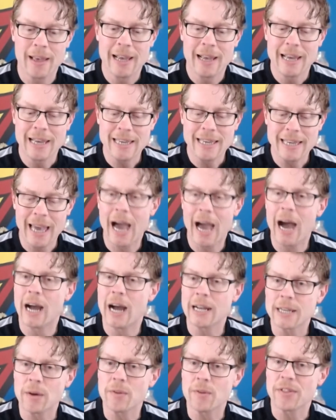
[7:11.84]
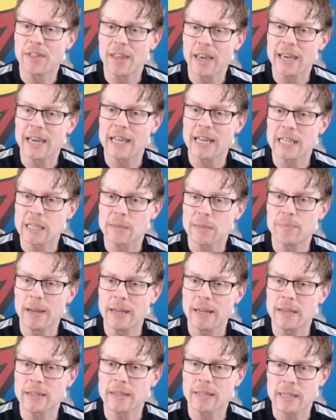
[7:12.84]
yeah, I don't think it's been a
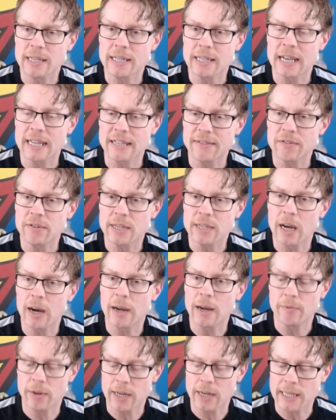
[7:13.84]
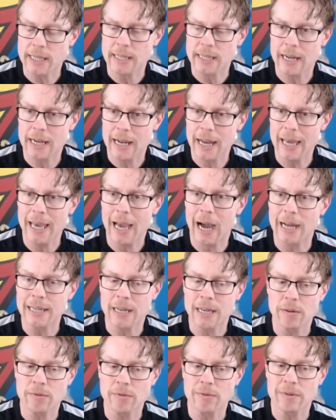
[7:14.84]
successful time recently. I
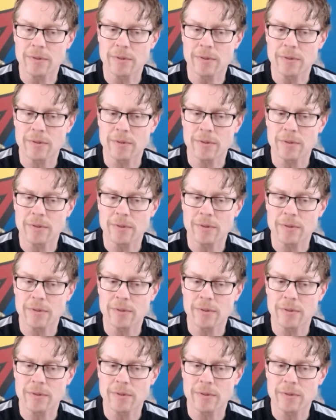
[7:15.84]
don't